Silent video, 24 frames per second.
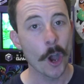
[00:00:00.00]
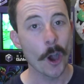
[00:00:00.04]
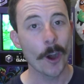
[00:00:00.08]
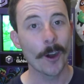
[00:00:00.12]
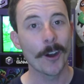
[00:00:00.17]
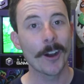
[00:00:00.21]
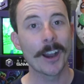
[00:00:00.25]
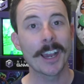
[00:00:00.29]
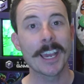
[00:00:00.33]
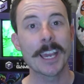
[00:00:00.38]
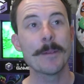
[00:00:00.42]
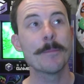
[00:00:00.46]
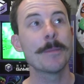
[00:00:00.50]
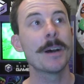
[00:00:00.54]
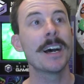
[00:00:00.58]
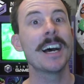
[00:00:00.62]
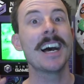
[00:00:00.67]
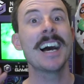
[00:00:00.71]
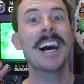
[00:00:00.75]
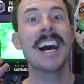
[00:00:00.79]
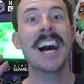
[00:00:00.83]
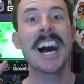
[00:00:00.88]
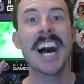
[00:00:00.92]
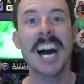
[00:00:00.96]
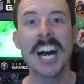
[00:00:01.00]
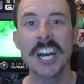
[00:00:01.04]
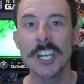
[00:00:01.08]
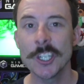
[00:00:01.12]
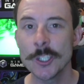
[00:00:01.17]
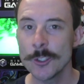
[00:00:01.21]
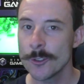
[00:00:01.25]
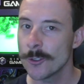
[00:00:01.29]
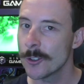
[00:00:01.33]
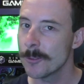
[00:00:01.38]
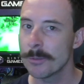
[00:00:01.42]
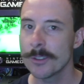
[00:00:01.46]
I am
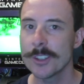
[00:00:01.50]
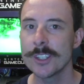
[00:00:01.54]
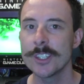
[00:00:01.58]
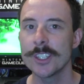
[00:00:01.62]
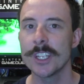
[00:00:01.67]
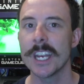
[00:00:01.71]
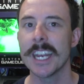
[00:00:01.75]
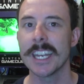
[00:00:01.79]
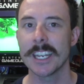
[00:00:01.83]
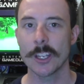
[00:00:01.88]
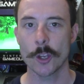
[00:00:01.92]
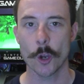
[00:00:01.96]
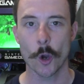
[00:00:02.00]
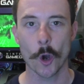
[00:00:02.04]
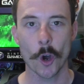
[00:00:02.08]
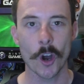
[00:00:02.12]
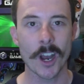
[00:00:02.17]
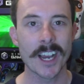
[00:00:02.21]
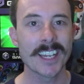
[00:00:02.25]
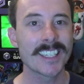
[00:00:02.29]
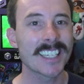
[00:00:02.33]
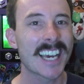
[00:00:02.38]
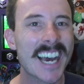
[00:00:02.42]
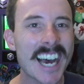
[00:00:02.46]
100%, guys,